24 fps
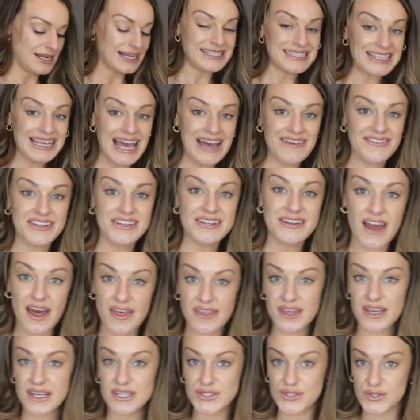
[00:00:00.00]
next I have
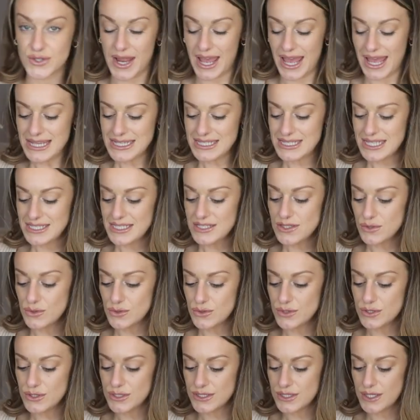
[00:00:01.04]
another dress. This is
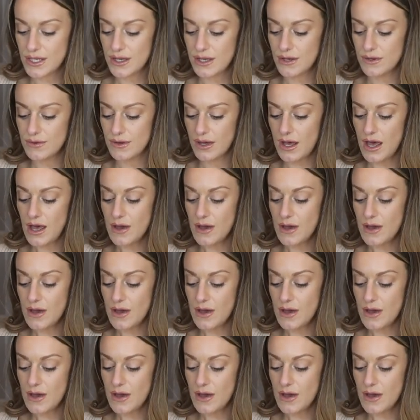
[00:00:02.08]
also,